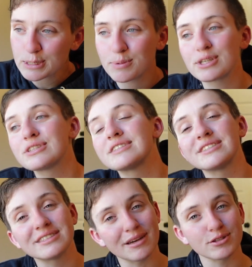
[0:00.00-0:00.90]
especially
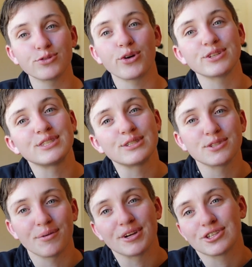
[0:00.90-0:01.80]
since I was focusing
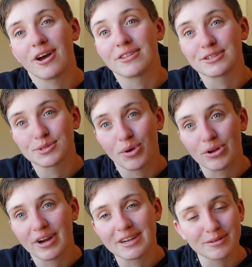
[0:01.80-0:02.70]
so much on these smaller
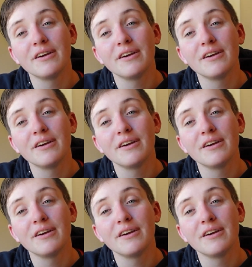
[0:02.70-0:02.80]
items.